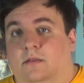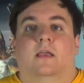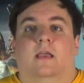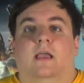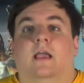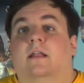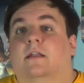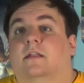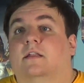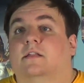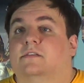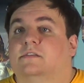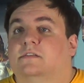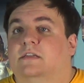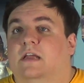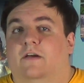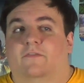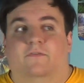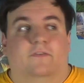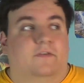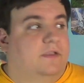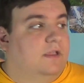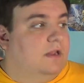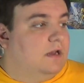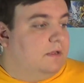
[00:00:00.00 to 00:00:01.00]
And let's
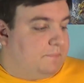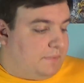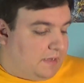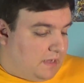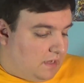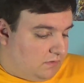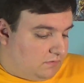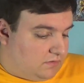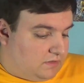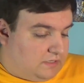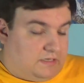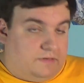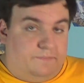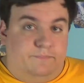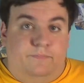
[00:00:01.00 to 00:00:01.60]
not forget about the